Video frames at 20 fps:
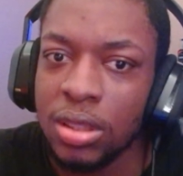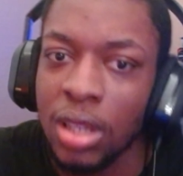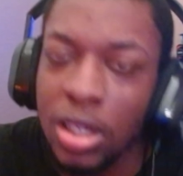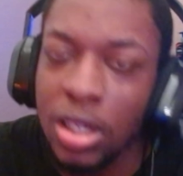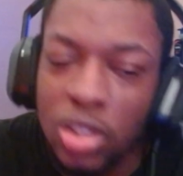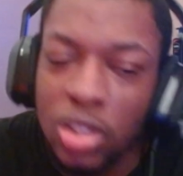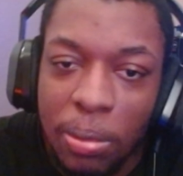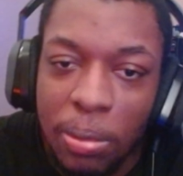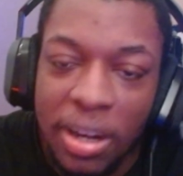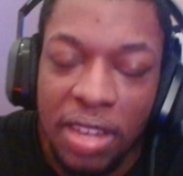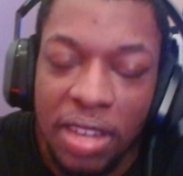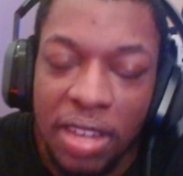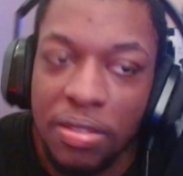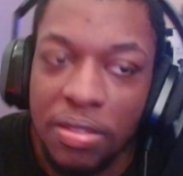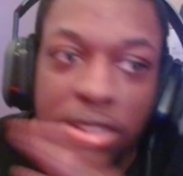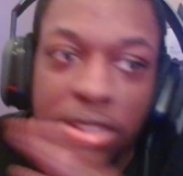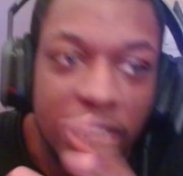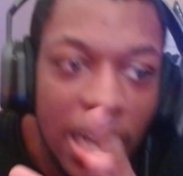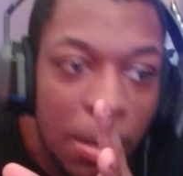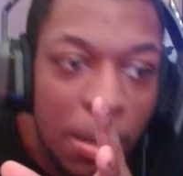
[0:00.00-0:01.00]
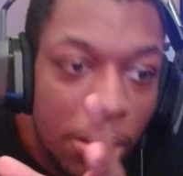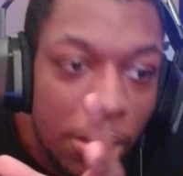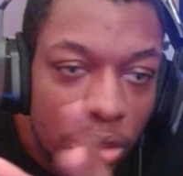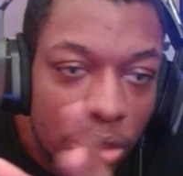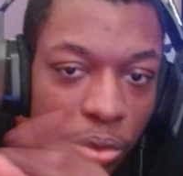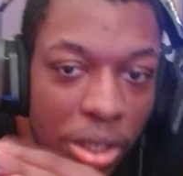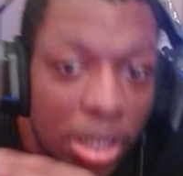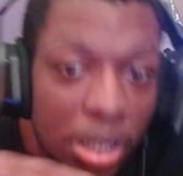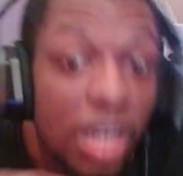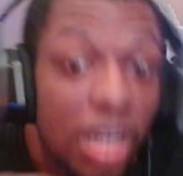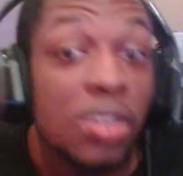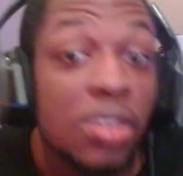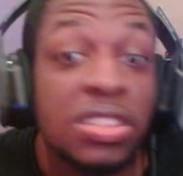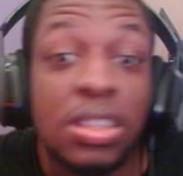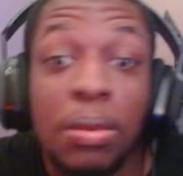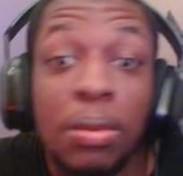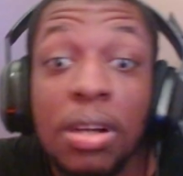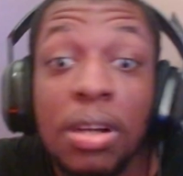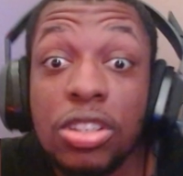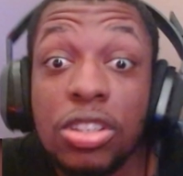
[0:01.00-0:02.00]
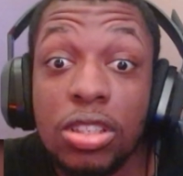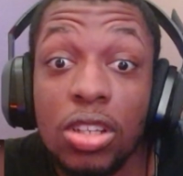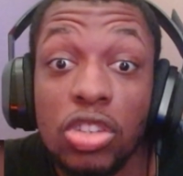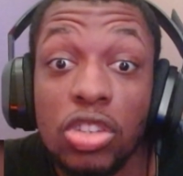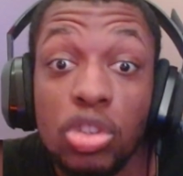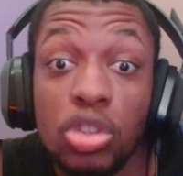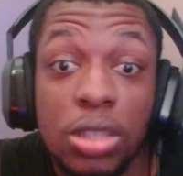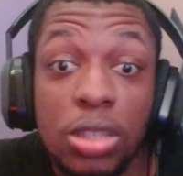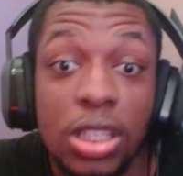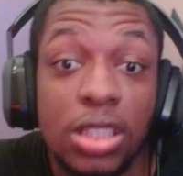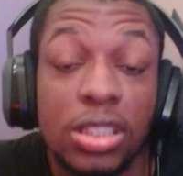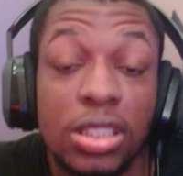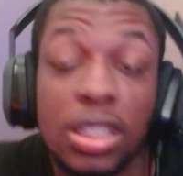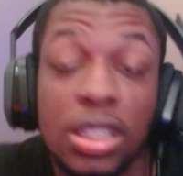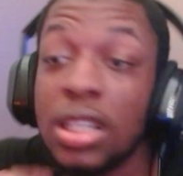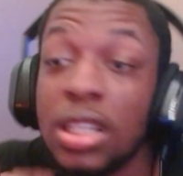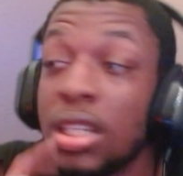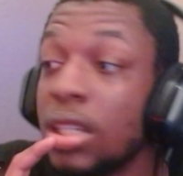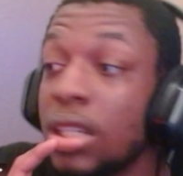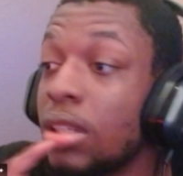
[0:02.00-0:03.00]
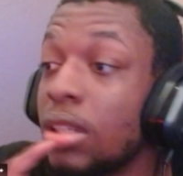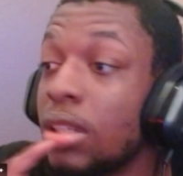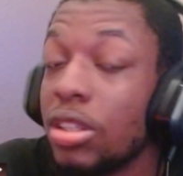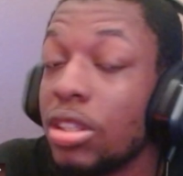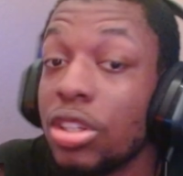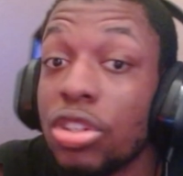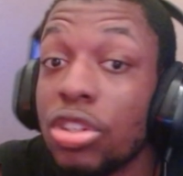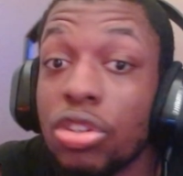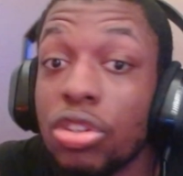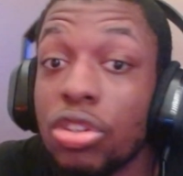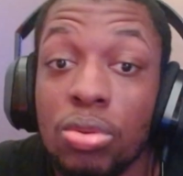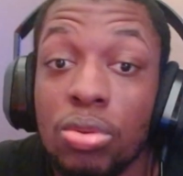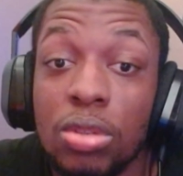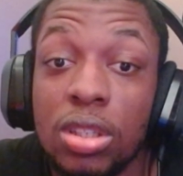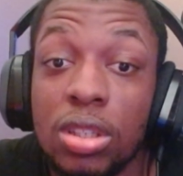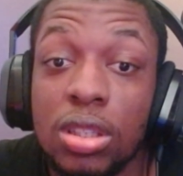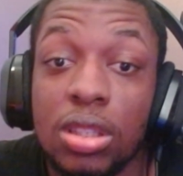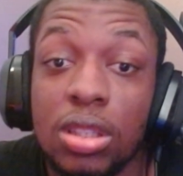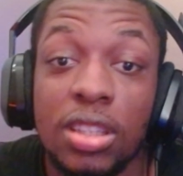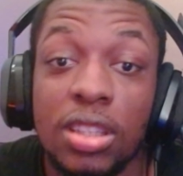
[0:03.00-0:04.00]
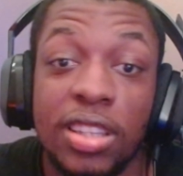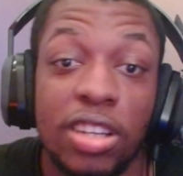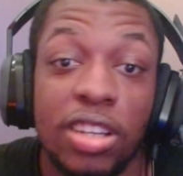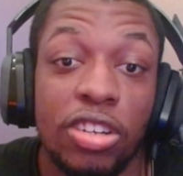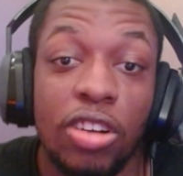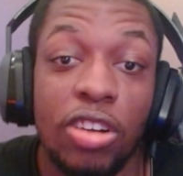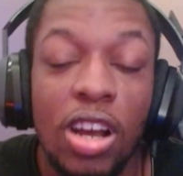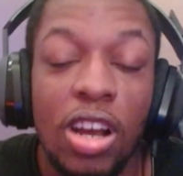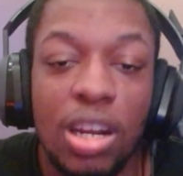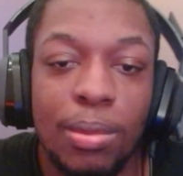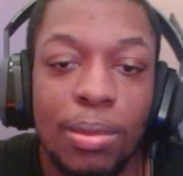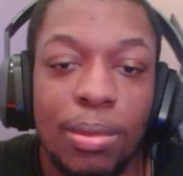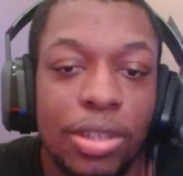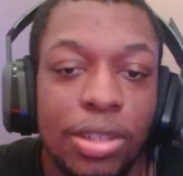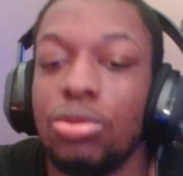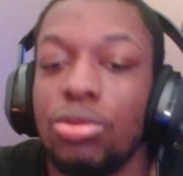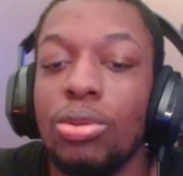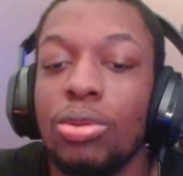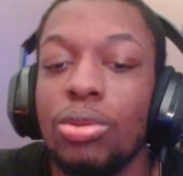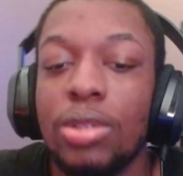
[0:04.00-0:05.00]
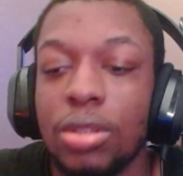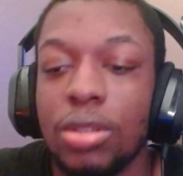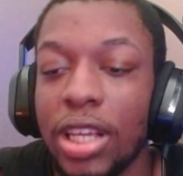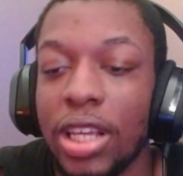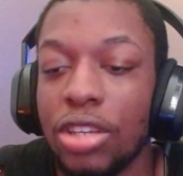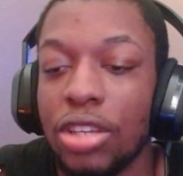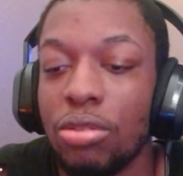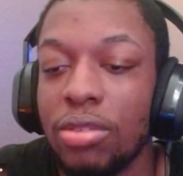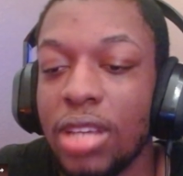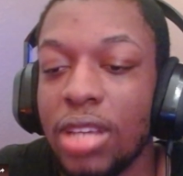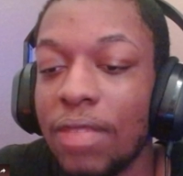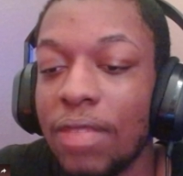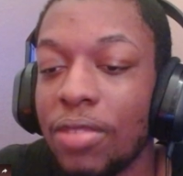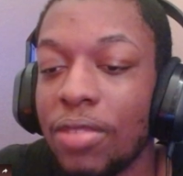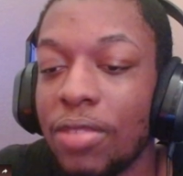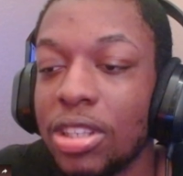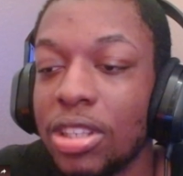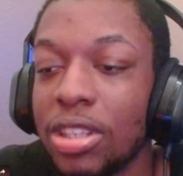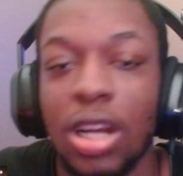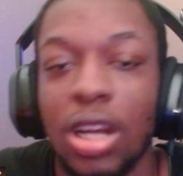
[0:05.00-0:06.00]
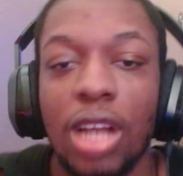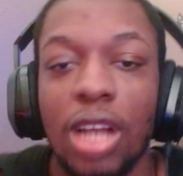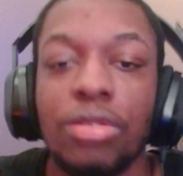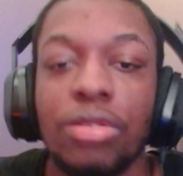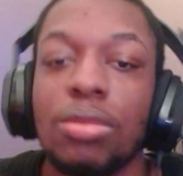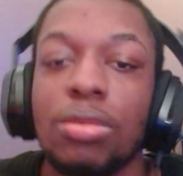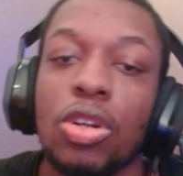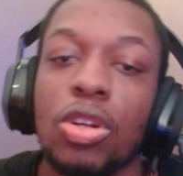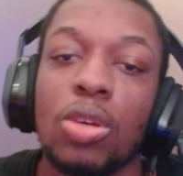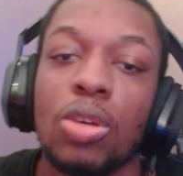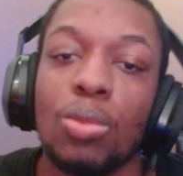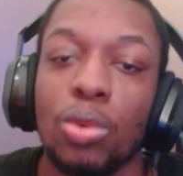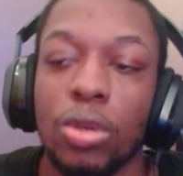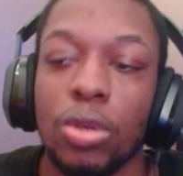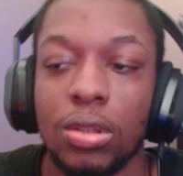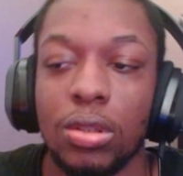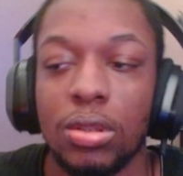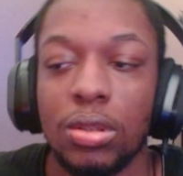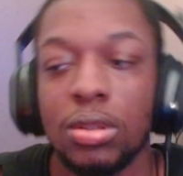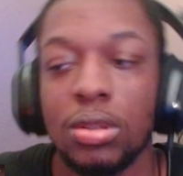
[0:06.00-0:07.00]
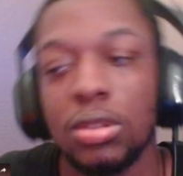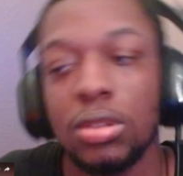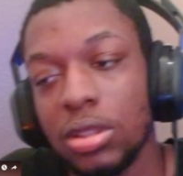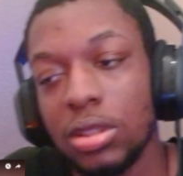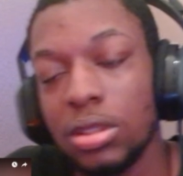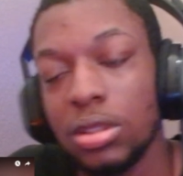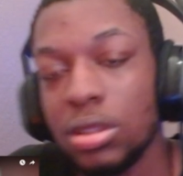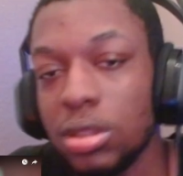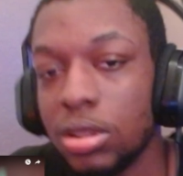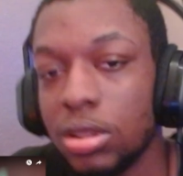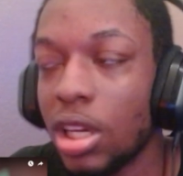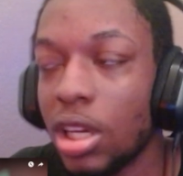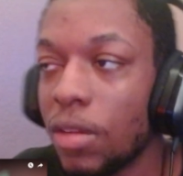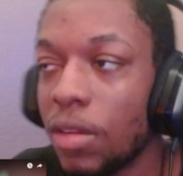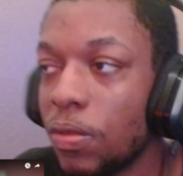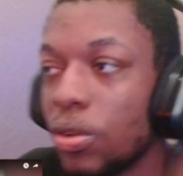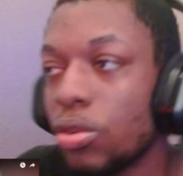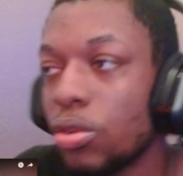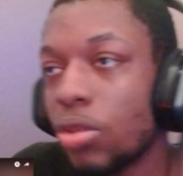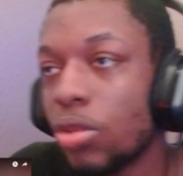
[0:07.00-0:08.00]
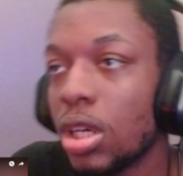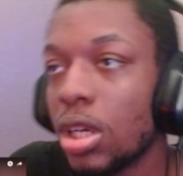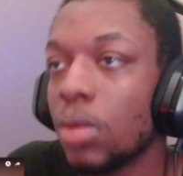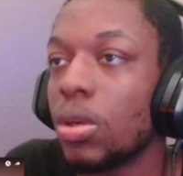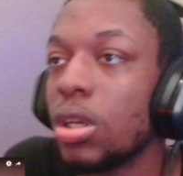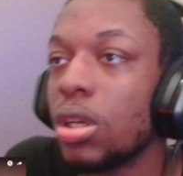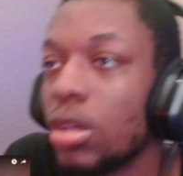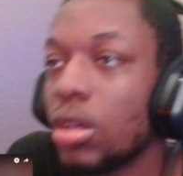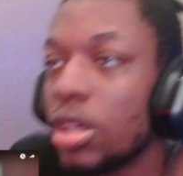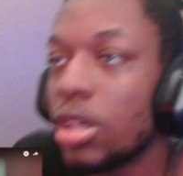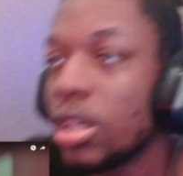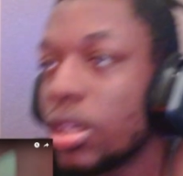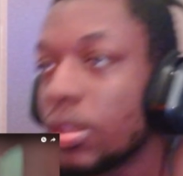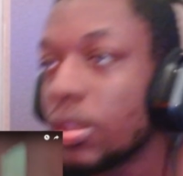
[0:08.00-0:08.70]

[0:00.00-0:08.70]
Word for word: no matter if there's cameras around, like or somebody you're close to because you, they're gone. I mean, you like you can't even talk to them no more. I feel Quando Rondo on this.